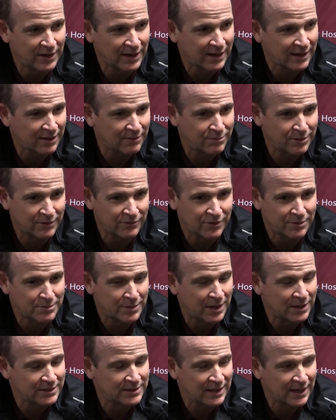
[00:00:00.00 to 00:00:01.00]
like I've been from
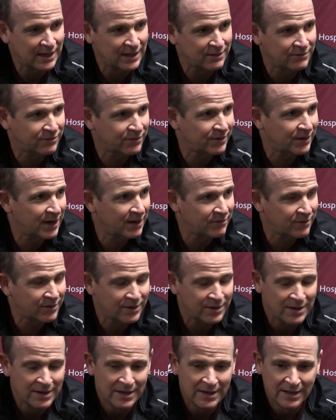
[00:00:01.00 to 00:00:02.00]
Montana
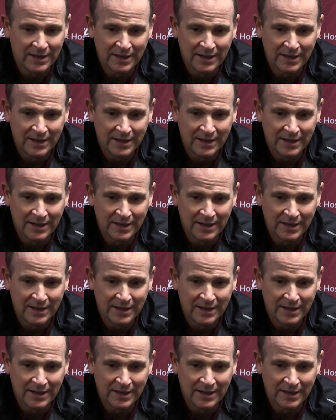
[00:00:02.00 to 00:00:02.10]
forever.